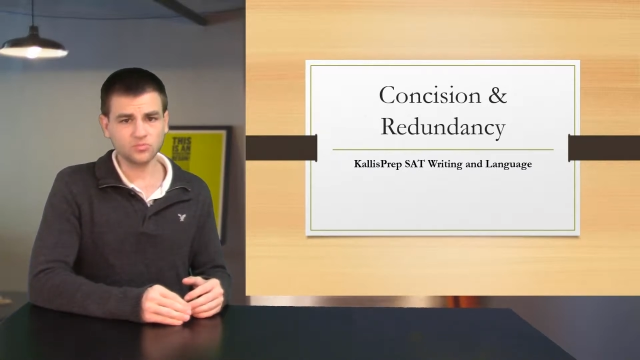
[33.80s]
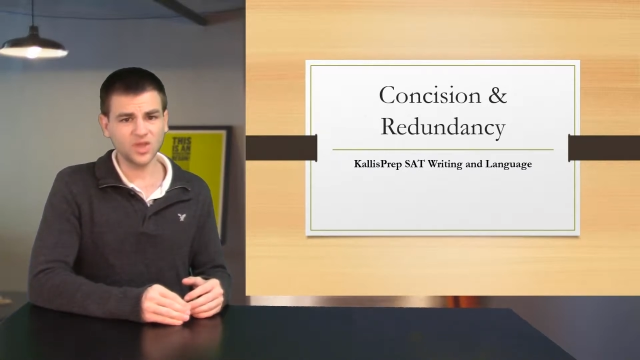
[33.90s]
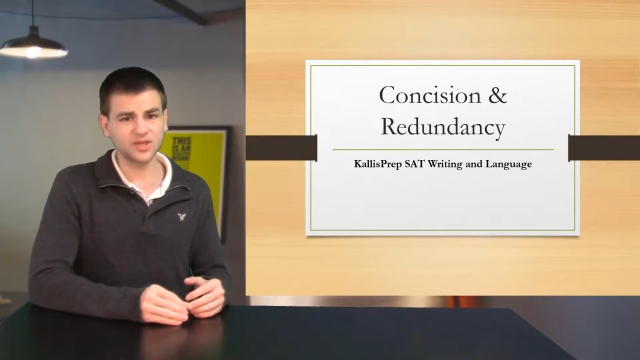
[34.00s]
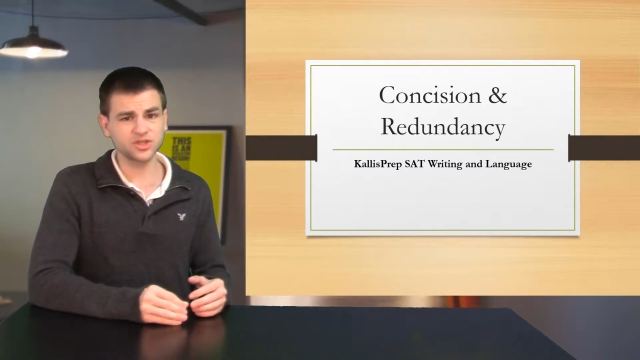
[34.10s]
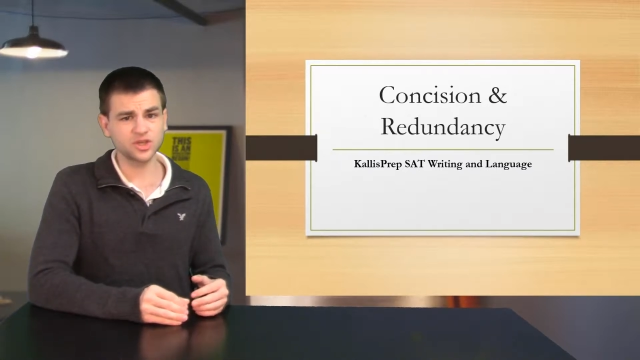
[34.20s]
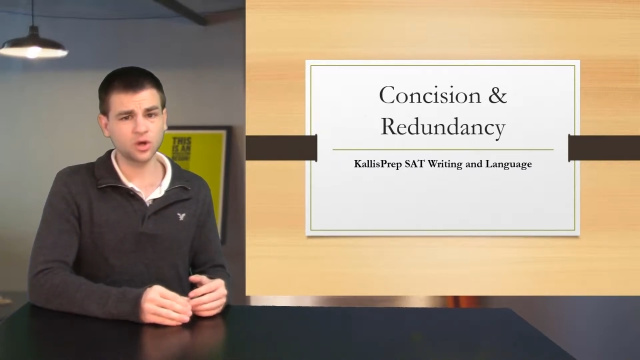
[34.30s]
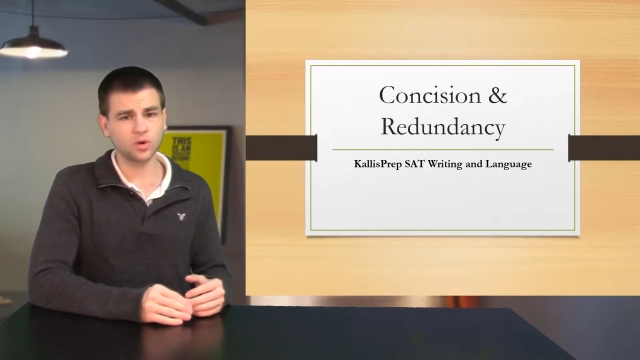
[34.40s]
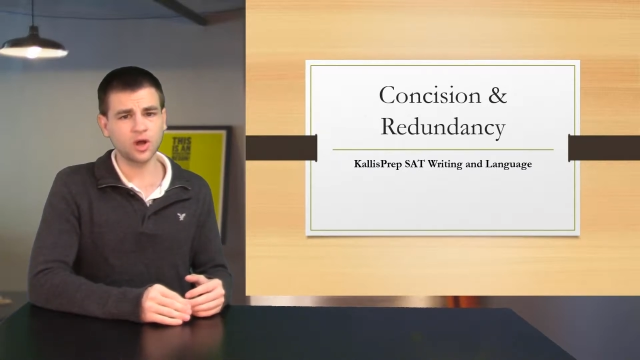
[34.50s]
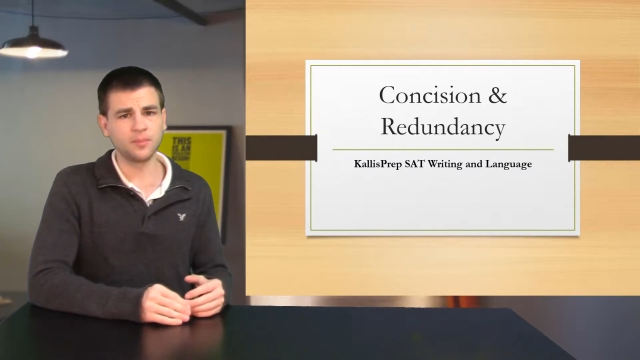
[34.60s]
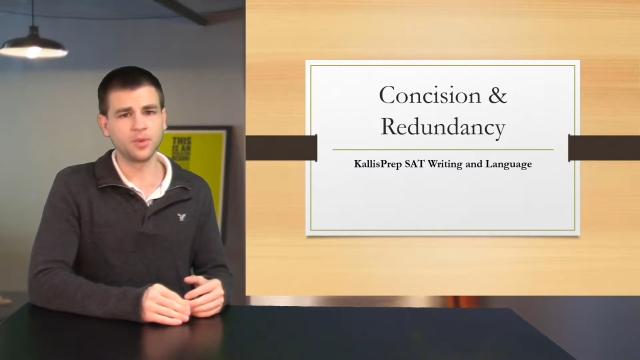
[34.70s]
And
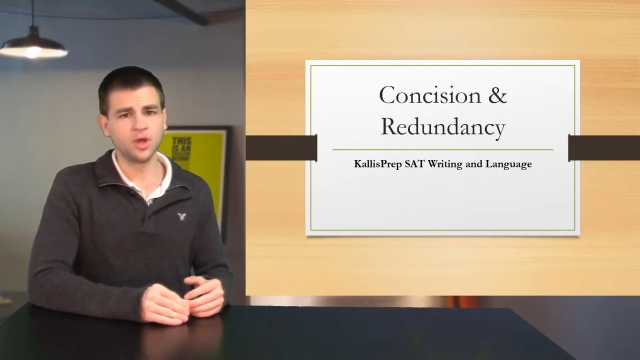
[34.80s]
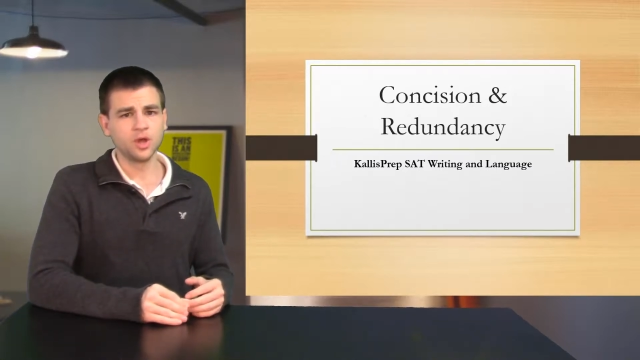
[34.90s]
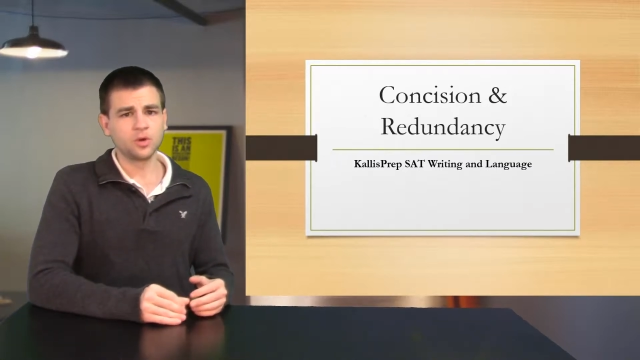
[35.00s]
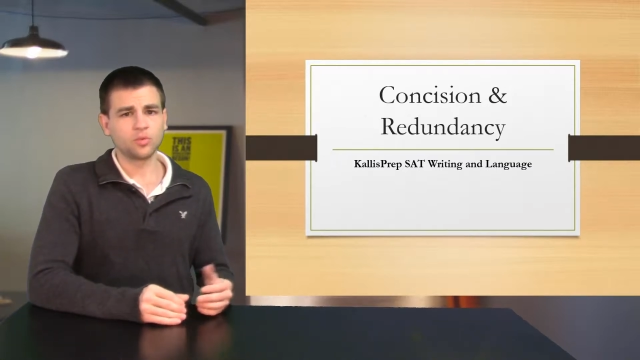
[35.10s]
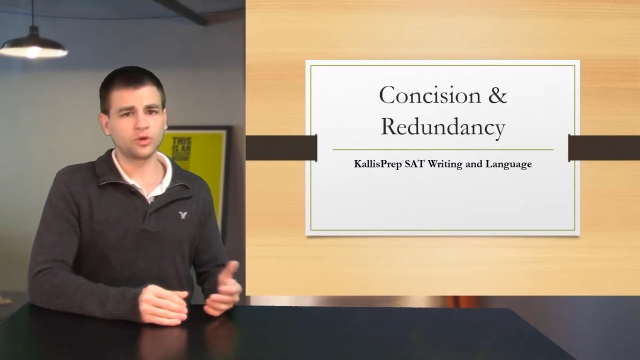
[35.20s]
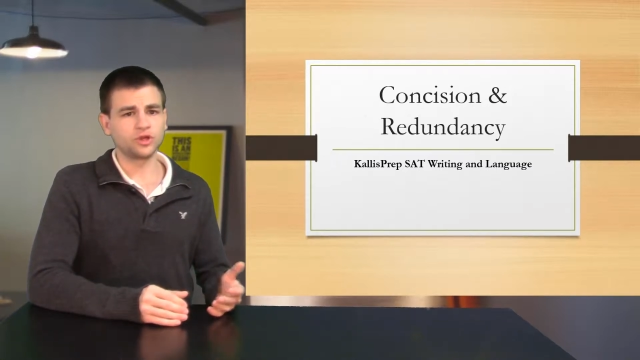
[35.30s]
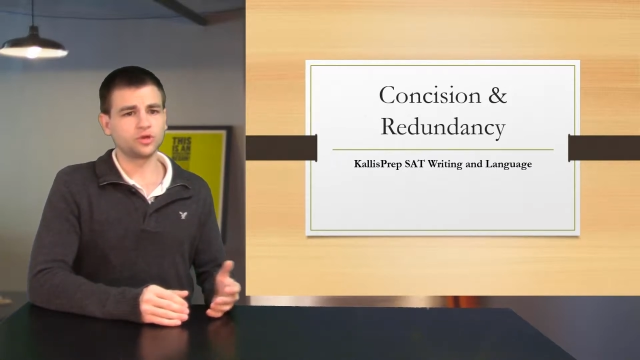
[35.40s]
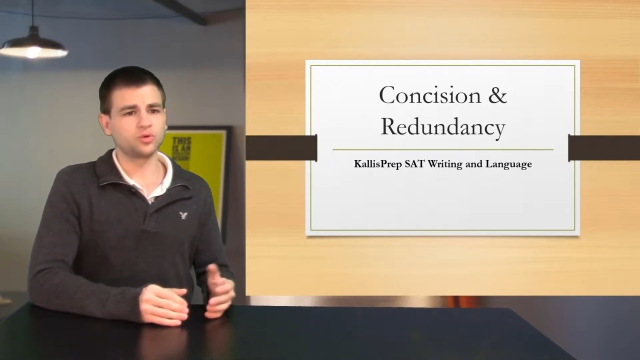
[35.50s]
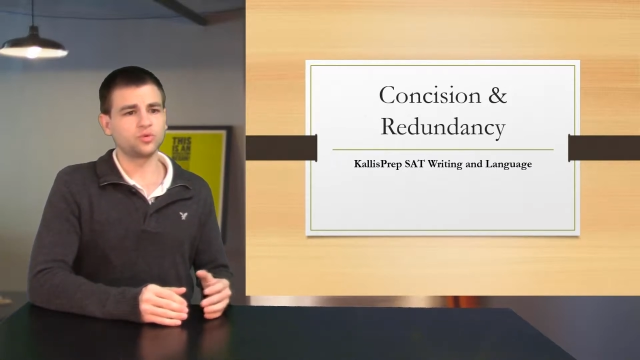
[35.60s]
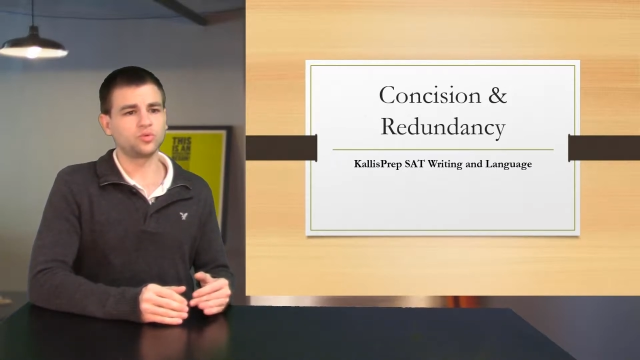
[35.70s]
so when
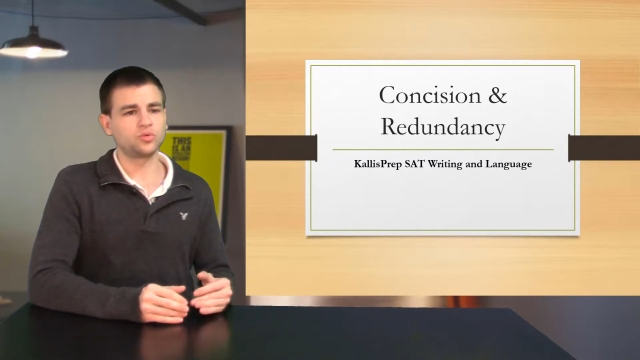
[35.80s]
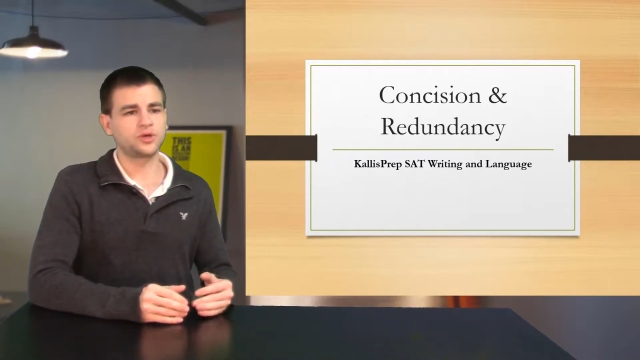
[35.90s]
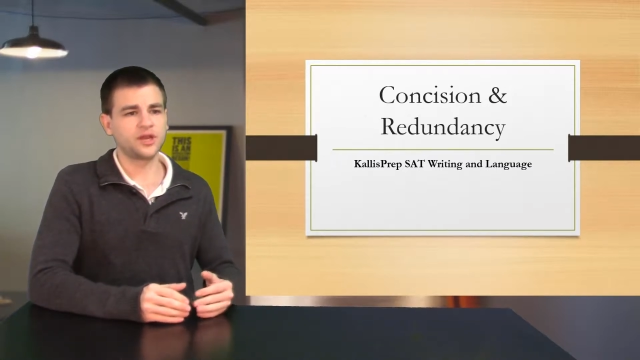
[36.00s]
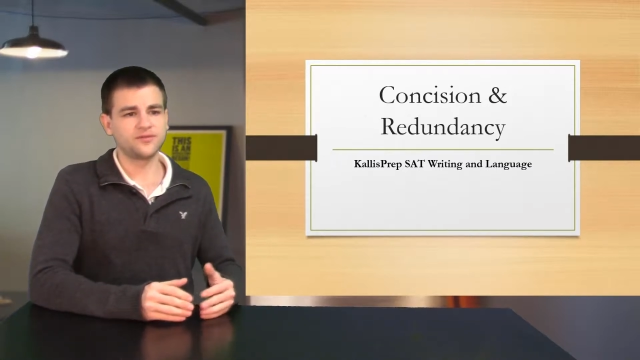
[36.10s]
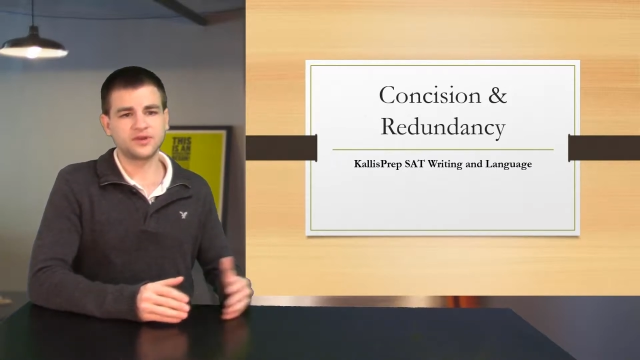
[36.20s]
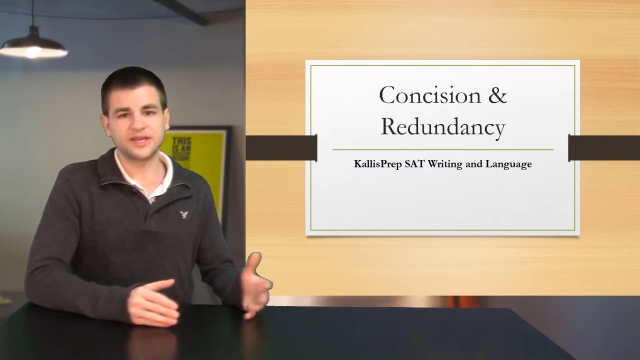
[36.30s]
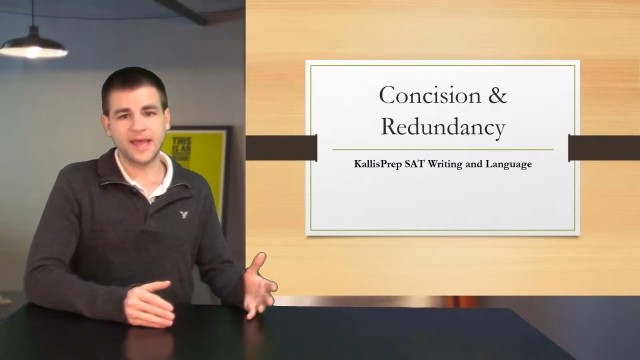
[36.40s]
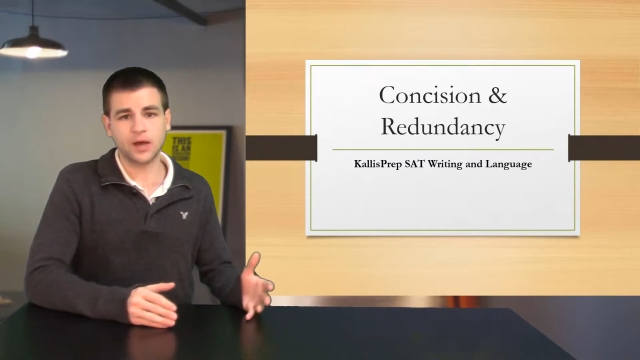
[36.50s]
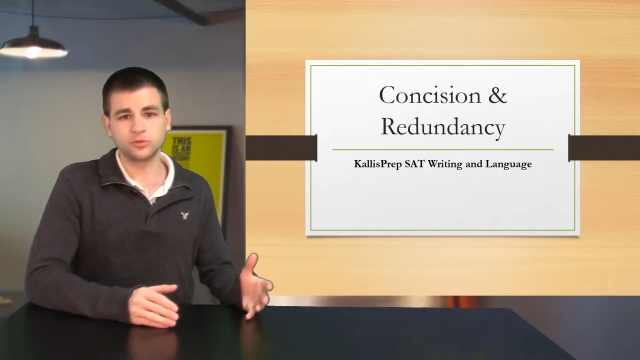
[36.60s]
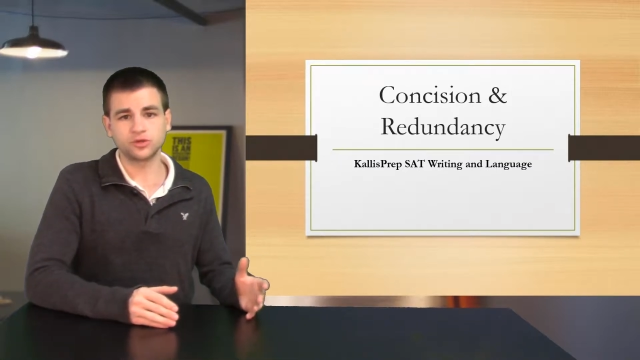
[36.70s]
you kind of
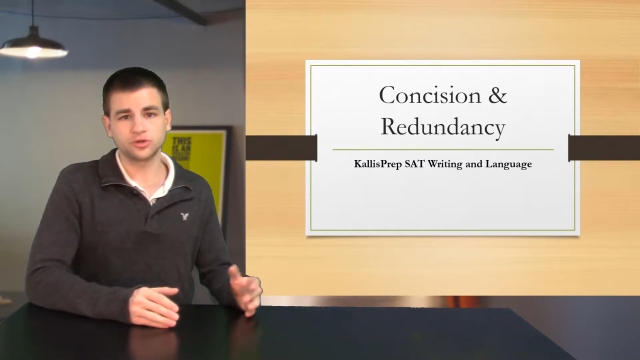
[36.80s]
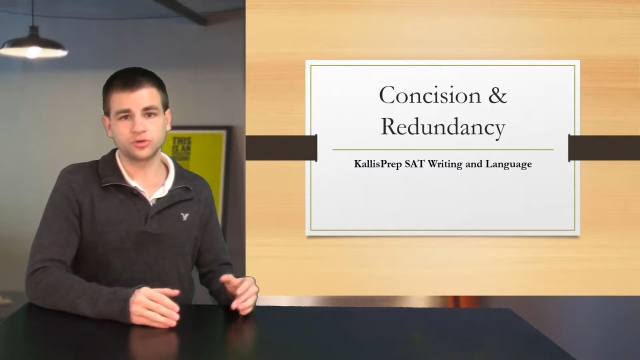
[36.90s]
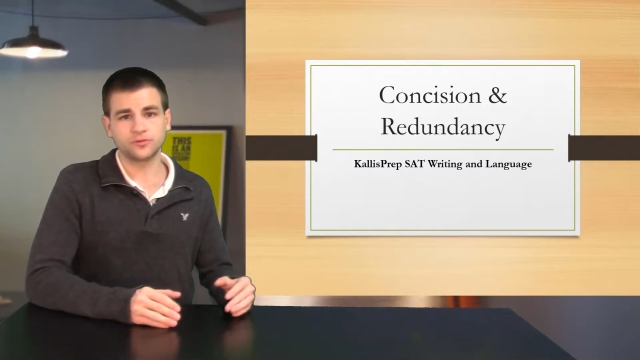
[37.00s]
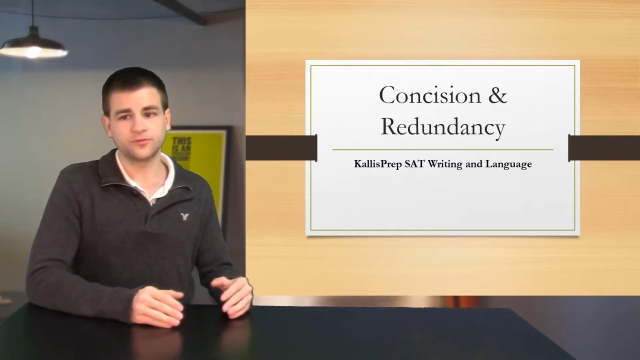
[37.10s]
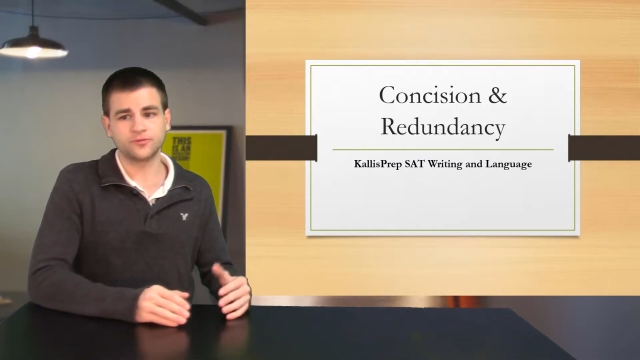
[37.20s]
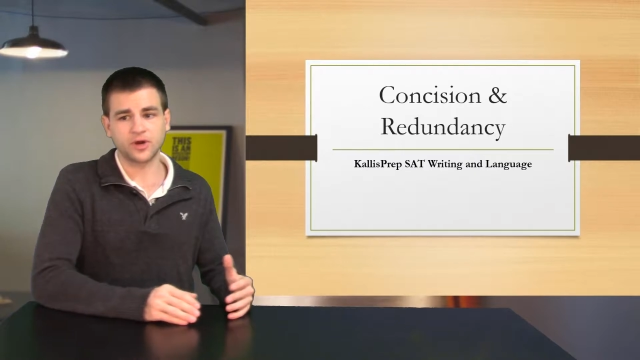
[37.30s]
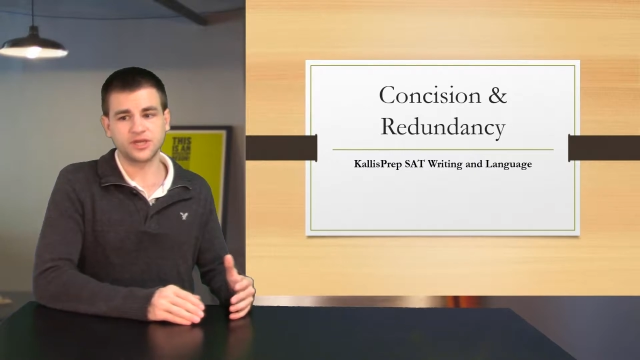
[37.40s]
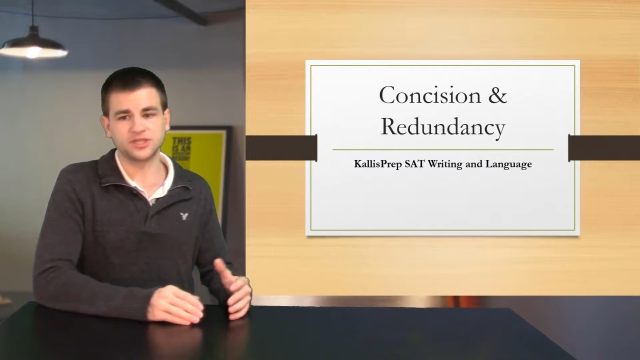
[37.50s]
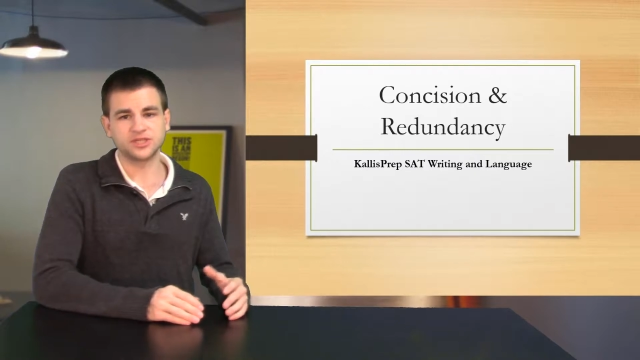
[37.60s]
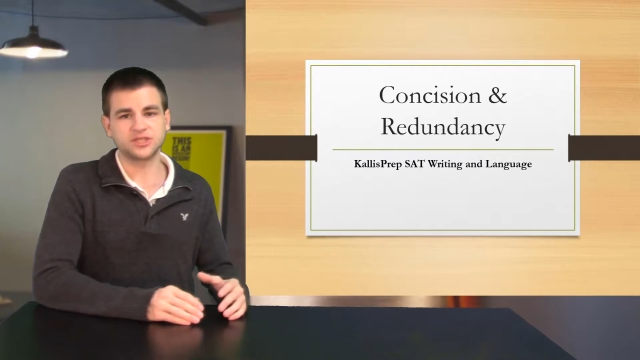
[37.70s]
encounter
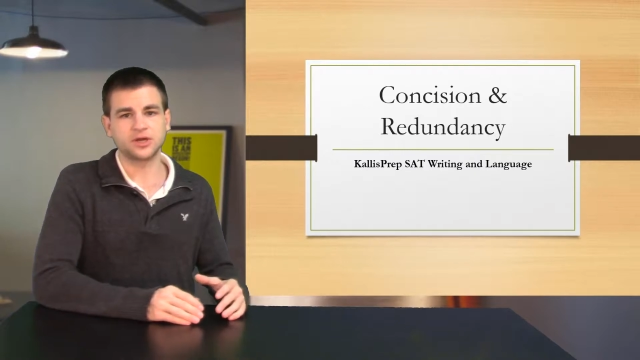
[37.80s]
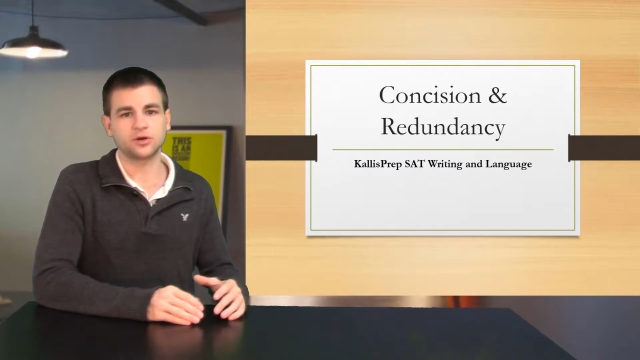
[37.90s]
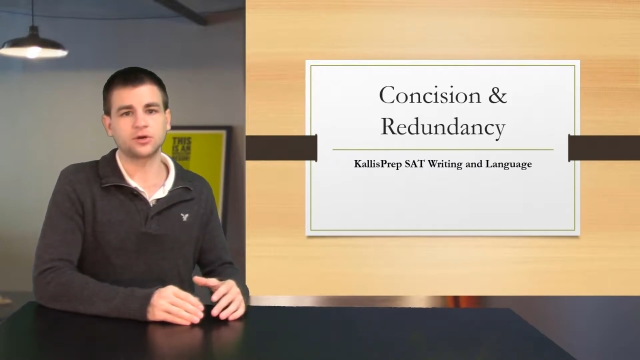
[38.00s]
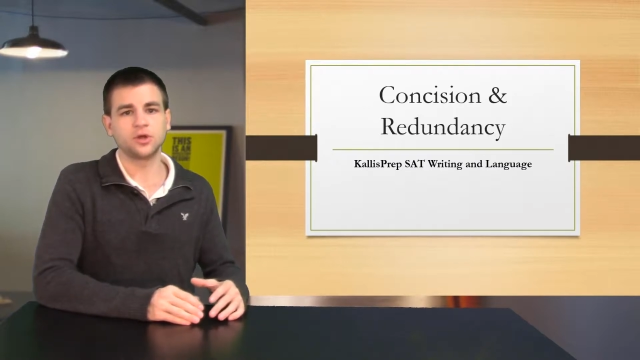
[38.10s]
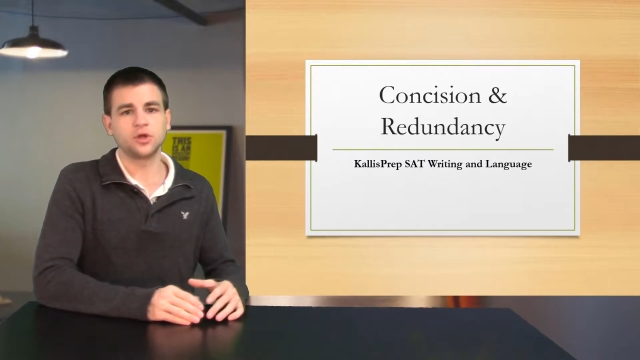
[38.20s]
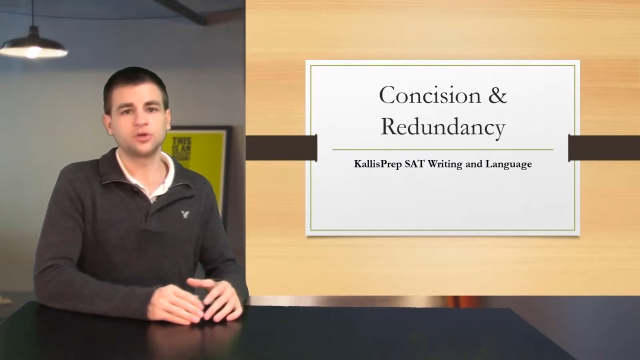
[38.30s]
phrases that are